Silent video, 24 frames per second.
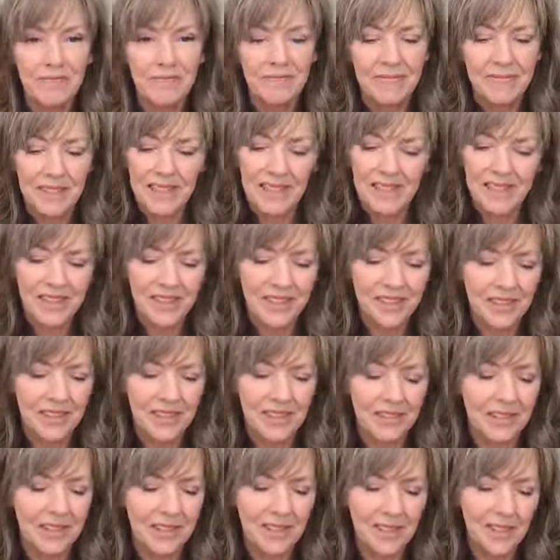Yeah,
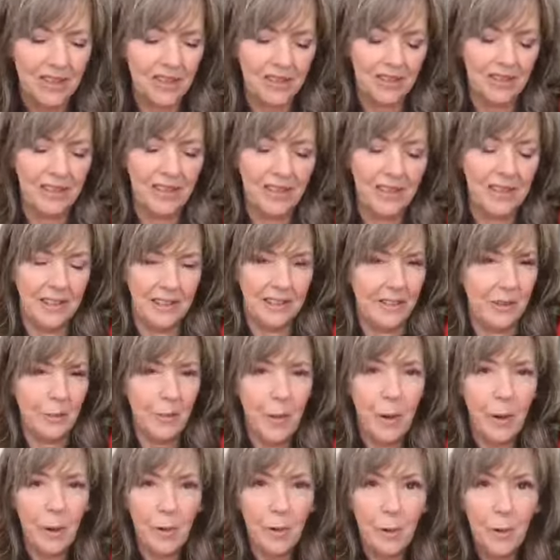it's the
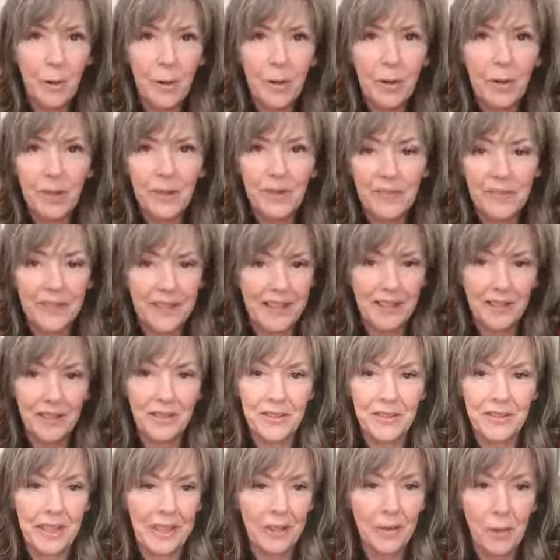modern world.
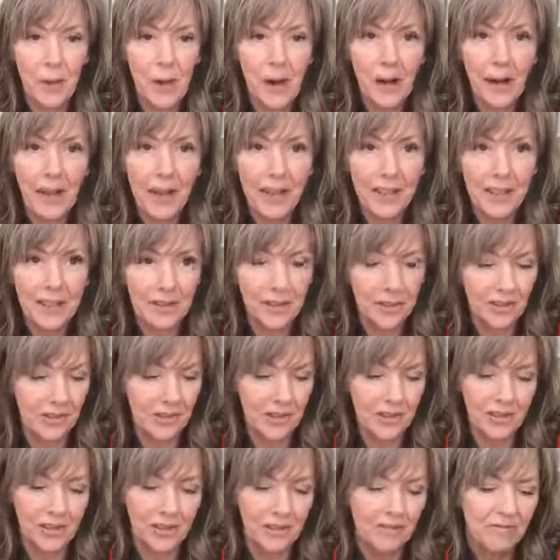That's why. It's
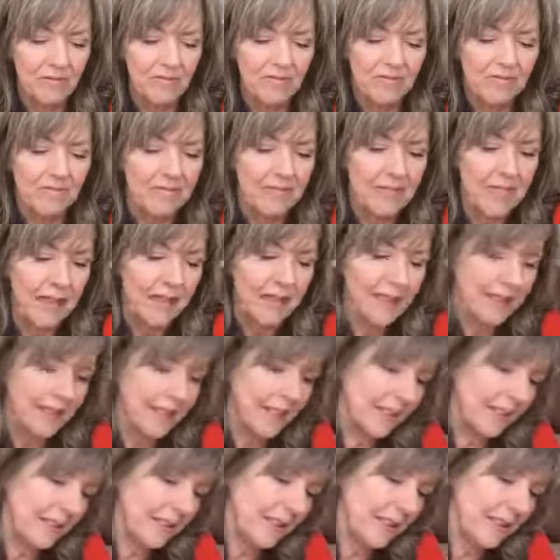just, I
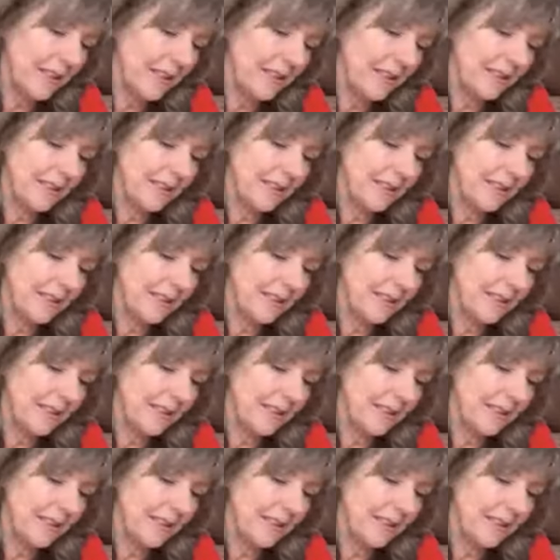think that,